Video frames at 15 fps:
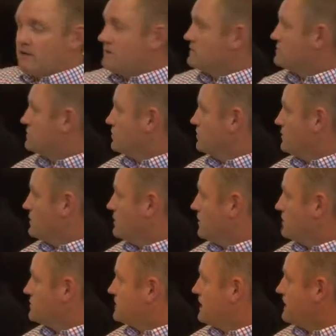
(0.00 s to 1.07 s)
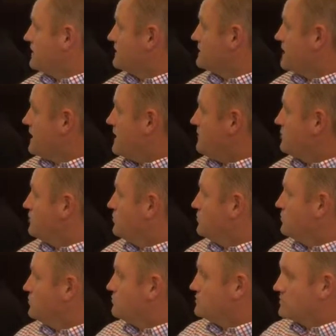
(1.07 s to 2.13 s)
So we don't take the time to
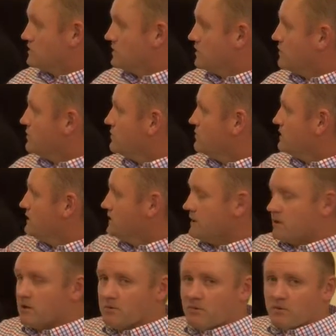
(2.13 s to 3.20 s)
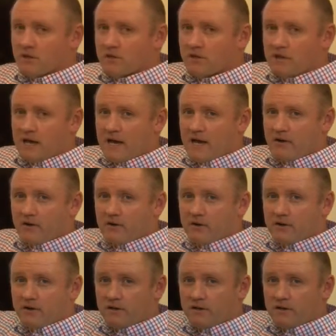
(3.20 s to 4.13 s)
move slowly up the ladder,